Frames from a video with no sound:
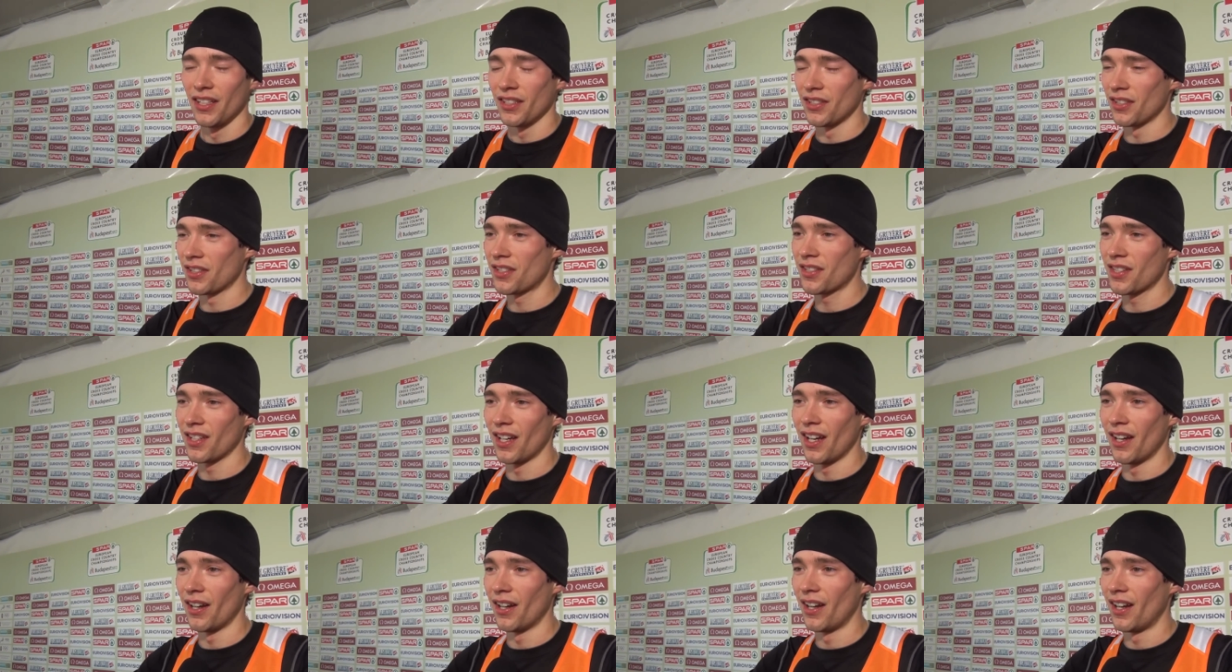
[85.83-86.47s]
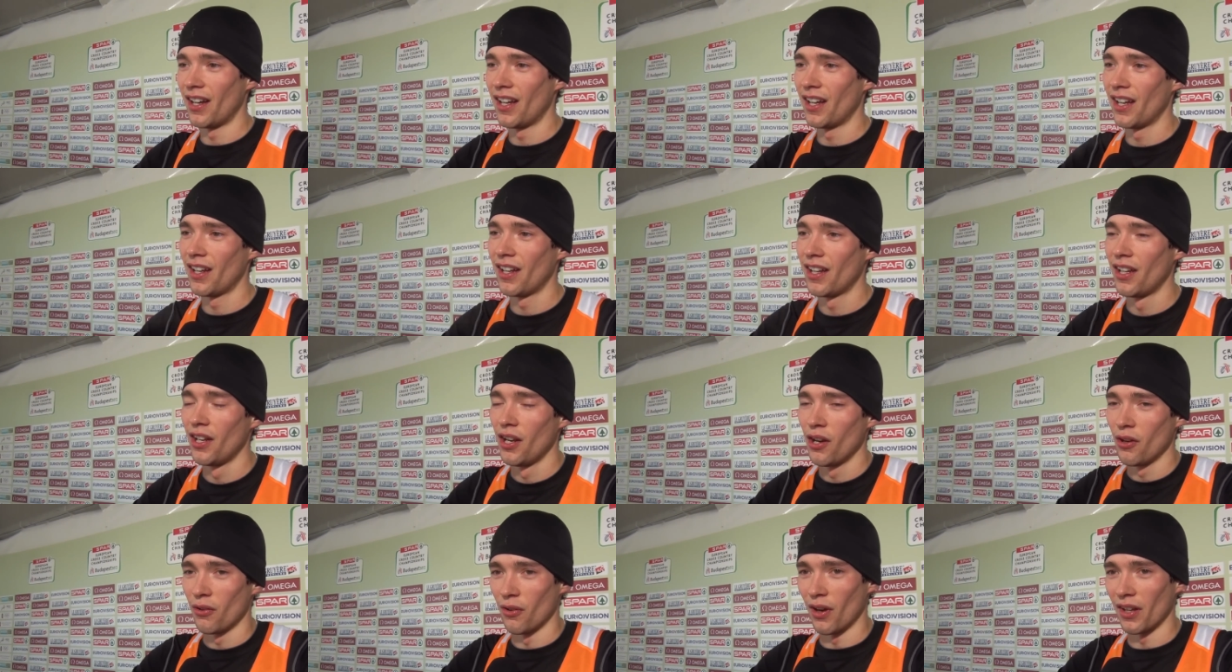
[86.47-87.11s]
just
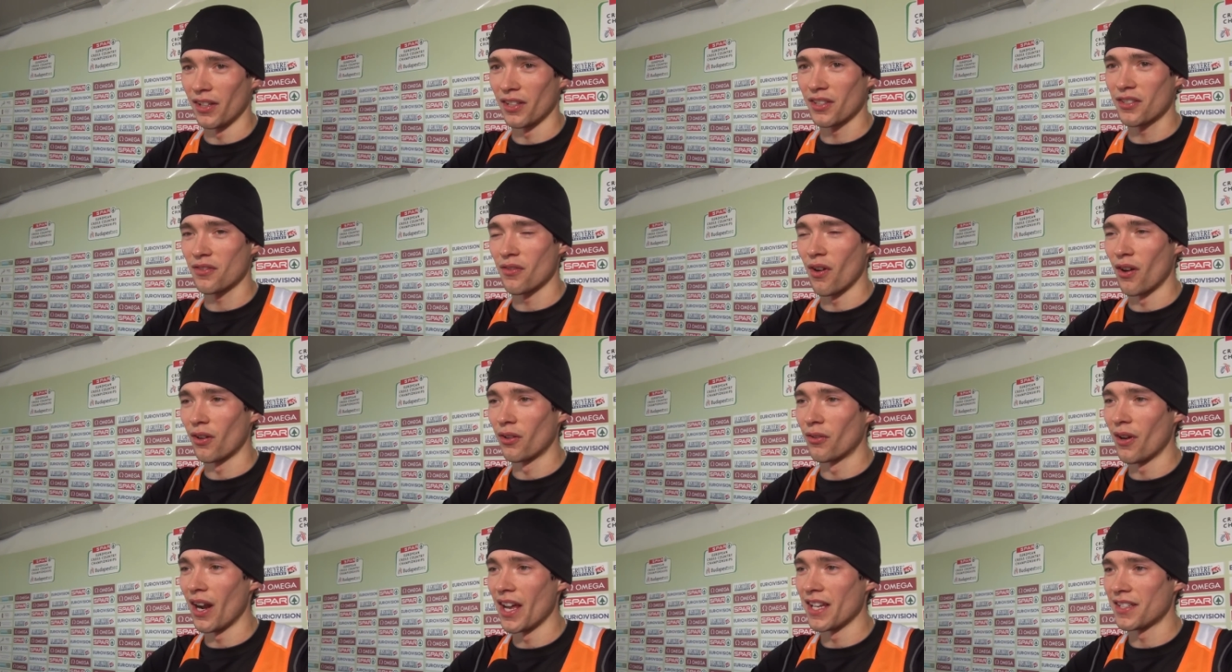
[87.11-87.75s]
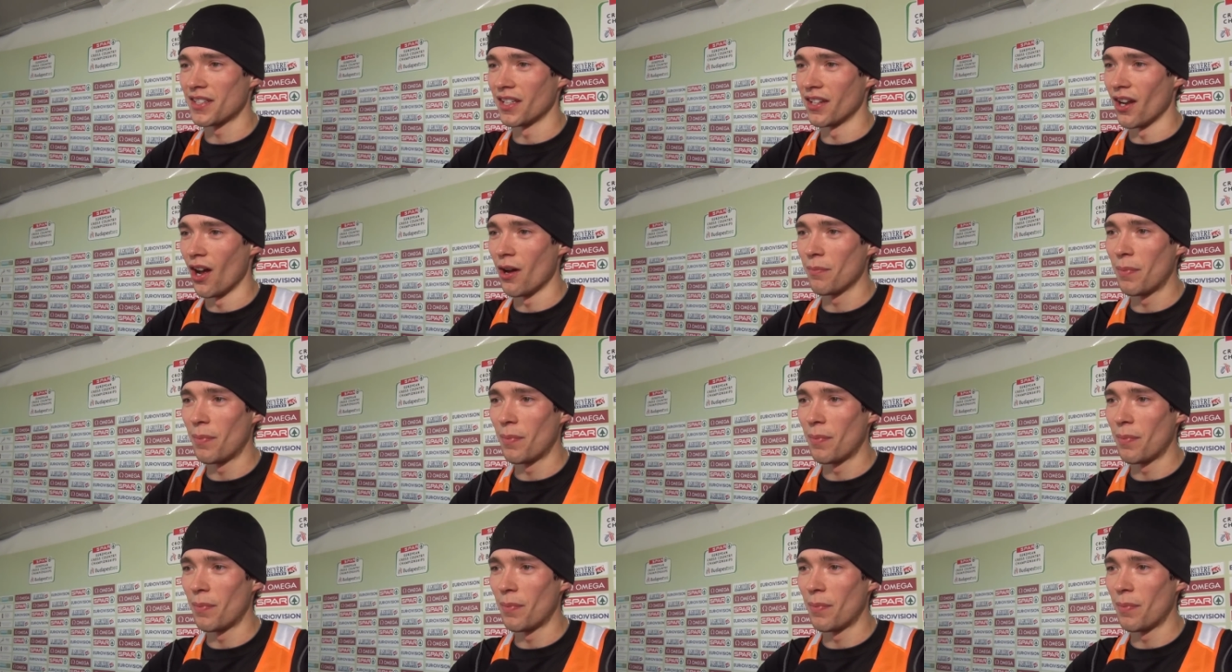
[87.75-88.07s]
run a strong race and